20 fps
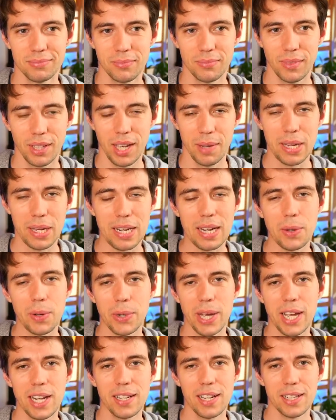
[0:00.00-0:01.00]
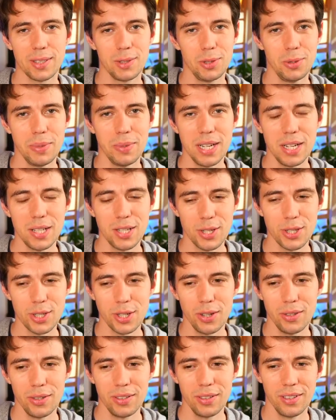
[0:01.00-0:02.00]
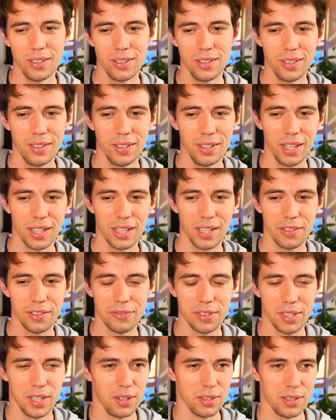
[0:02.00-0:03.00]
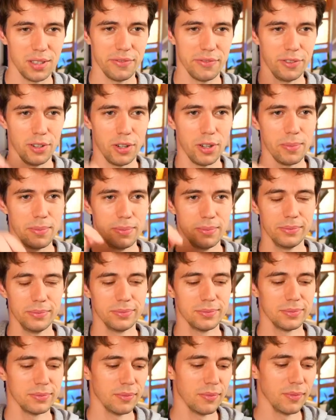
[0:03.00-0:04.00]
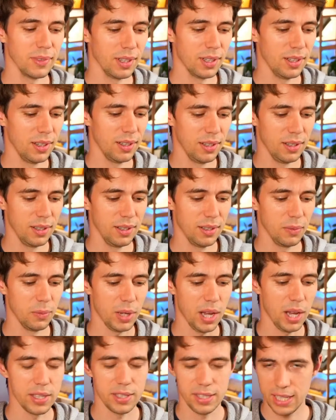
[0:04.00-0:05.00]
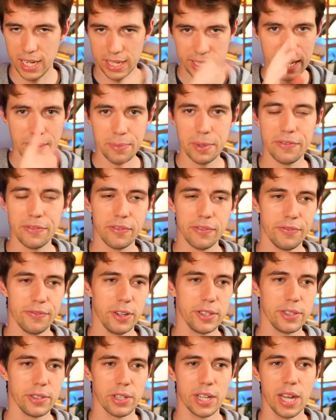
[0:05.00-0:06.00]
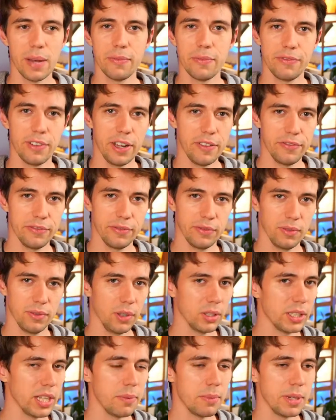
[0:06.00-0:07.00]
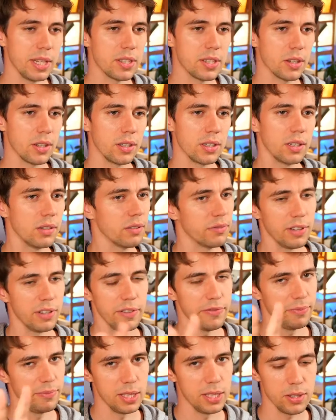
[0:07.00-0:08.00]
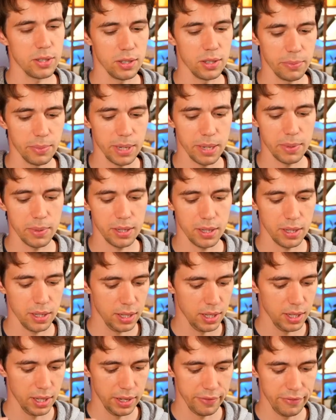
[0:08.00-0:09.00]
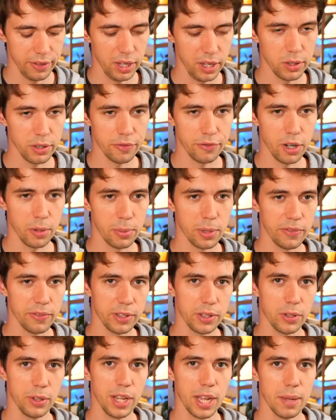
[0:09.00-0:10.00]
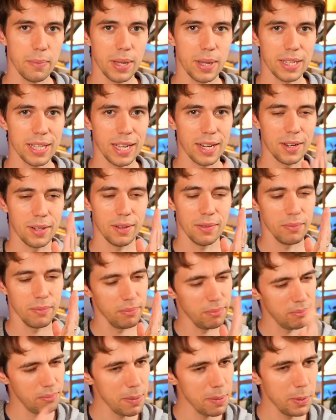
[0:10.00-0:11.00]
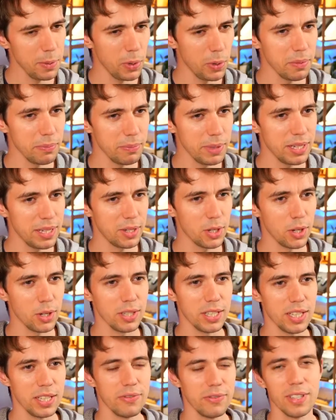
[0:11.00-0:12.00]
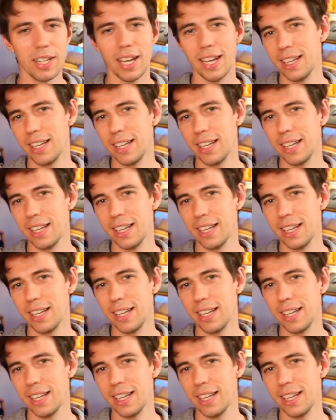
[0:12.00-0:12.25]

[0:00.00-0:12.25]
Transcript: I mean, I wait like 2 minutes or so, like I fill out the form. They tell me first you come 5 or 10 minutes early, or 5 minutes early maybe, fill out the form, give it to them, and then maybe 1 minute early even I